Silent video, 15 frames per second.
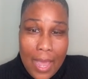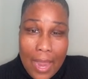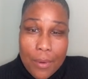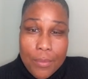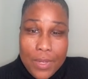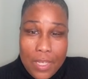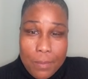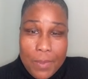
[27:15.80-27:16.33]

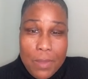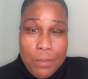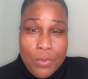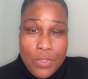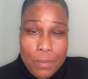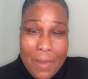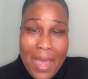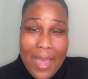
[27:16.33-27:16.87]
I read
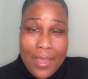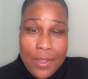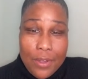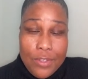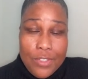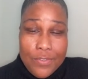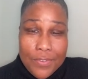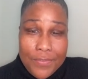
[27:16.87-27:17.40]
people's
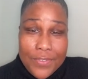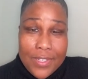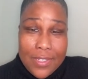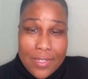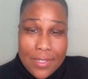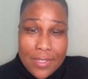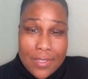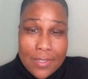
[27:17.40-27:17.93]
bios for
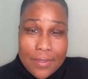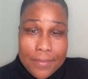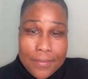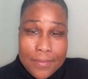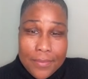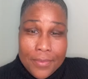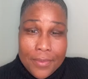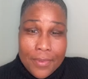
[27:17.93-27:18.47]
fun.
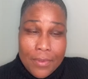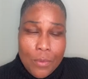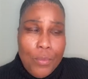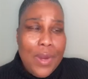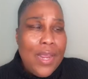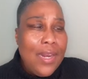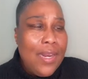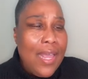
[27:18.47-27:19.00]

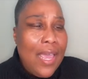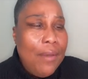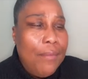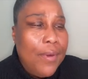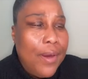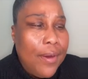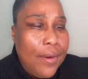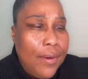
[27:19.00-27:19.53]
Where did
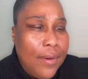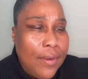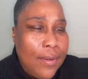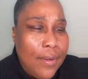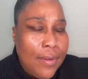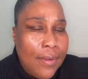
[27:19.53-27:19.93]
they work?